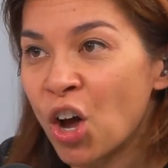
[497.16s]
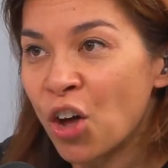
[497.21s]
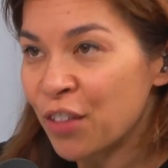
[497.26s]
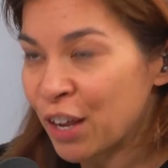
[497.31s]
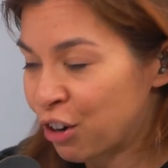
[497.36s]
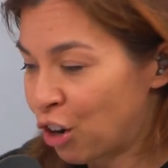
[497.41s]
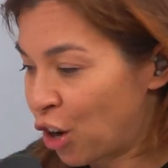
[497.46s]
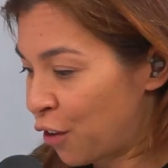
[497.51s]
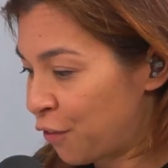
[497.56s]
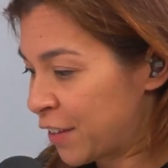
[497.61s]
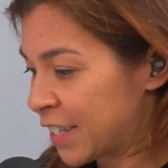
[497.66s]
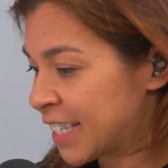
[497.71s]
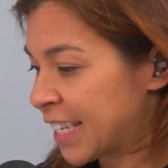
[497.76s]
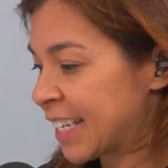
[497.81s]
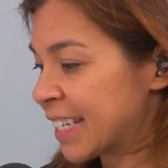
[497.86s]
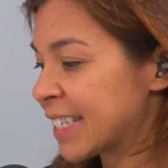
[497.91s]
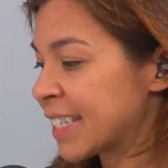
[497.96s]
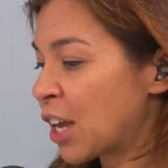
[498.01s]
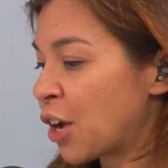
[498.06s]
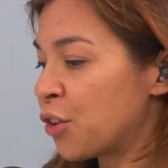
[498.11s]
They've got their
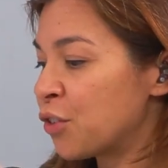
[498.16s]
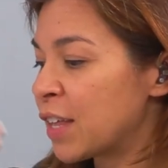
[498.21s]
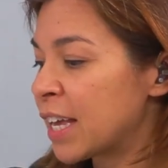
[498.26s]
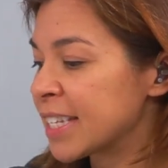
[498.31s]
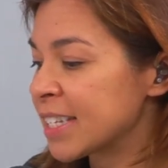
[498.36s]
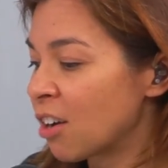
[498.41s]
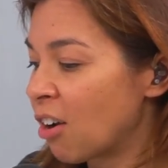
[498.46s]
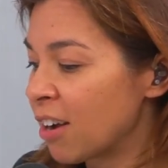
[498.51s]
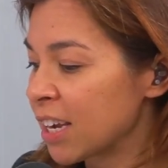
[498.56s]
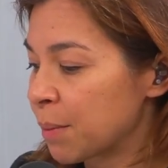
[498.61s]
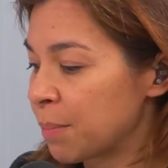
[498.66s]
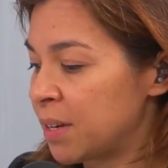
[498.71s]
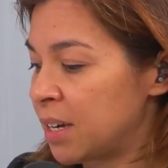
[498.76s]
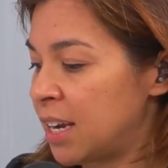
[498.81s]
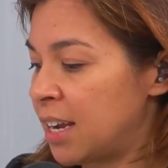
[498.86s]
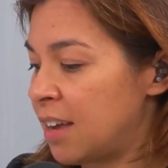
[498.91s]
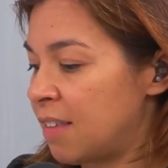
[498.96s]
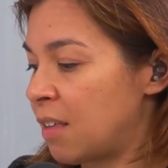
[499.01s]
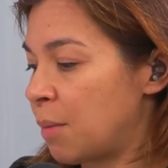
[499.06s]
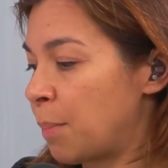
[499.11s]
offices. So there's an argument
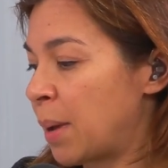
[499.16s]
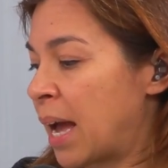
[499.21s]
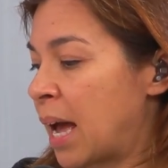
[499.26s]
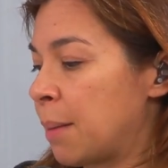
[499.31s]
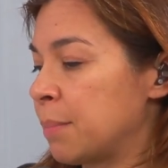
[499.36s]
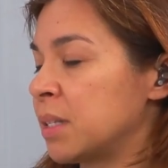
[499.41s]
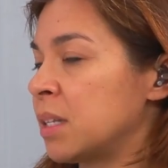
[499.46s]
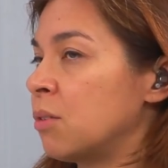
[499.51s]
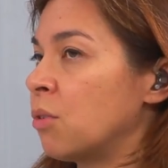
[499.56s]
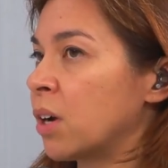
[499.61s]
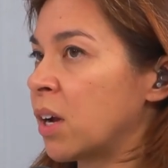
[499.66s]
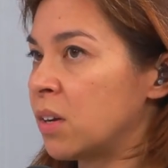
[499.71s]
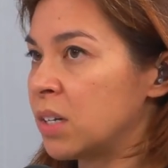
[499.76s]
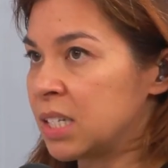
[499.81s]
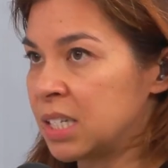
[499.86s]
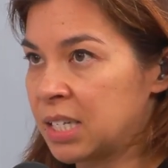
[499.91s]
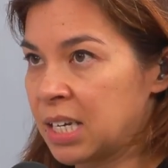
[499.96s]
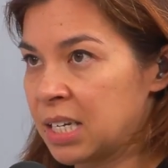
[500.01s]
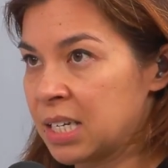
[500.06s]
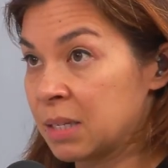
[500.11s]
here that perhaps they're not going
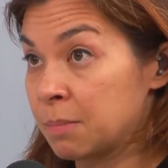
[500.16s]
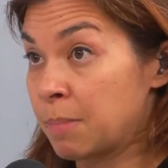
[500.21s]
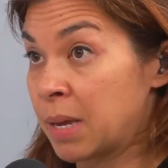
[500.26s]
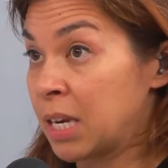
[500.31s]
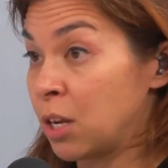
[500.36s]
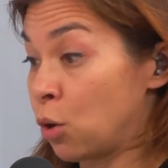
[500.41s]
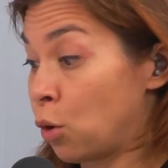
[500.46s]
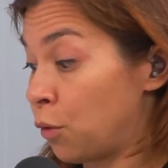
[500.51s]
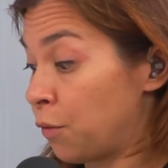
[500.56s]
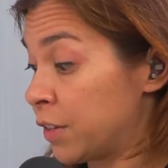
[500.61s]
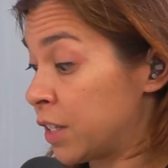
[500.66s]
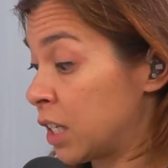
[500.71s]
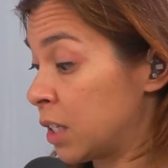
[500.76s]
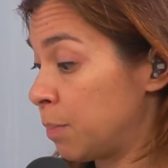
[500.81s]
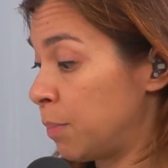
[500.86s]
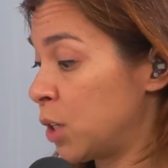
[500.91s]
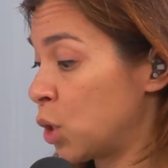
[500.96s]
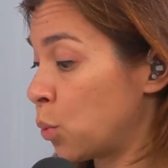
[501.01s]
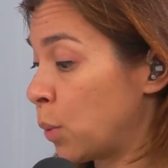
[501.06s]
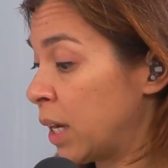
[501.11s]
to need as many offices
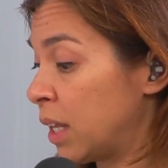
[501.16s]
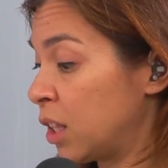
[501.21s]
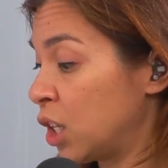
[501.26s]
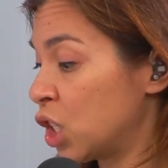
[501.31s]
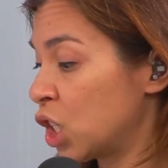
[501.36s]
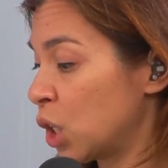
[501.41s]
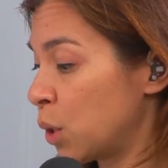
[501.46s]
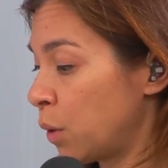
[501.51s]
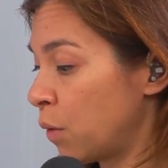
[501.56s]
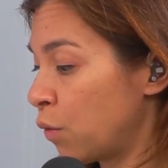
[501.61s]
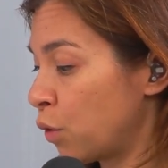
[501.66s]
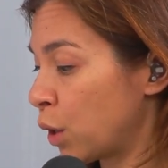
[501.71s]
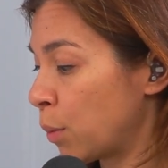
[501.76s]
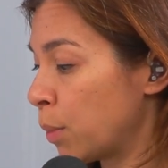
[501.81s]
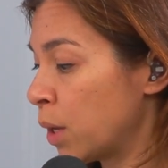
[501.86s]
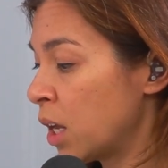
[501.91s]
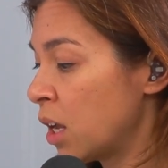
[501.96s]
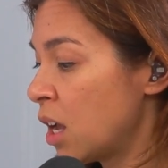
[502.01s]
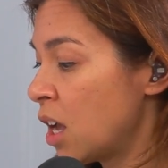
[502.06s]
between the two of them.